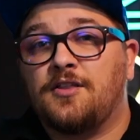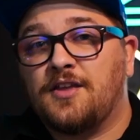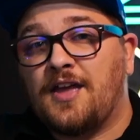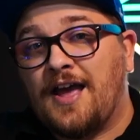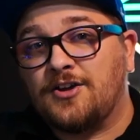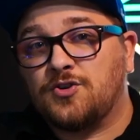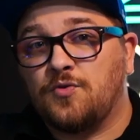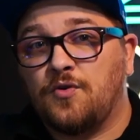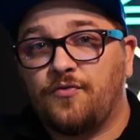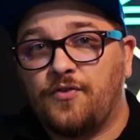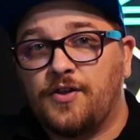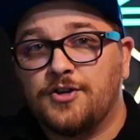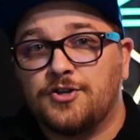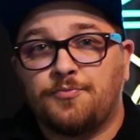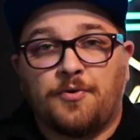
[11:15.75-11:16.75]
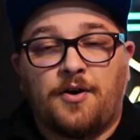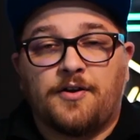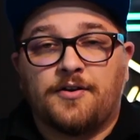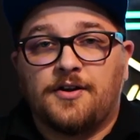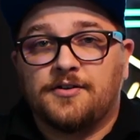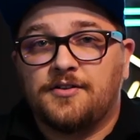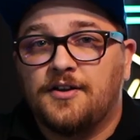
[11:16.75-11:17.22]
the actual finished
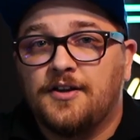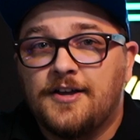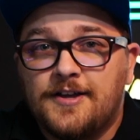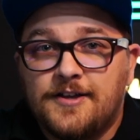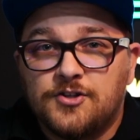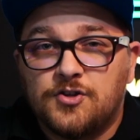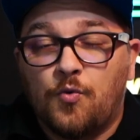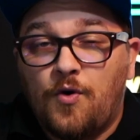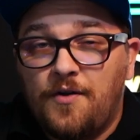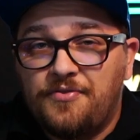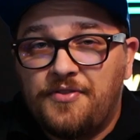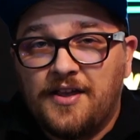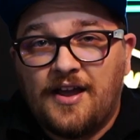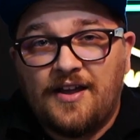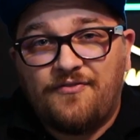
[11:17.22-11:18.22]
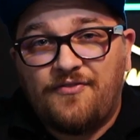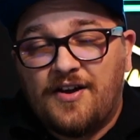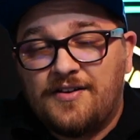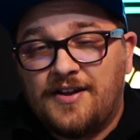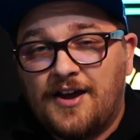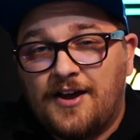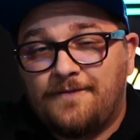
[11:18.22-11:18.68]
product. So one thing I found
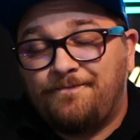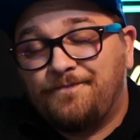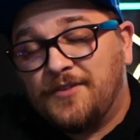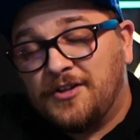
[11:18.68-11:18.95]
out a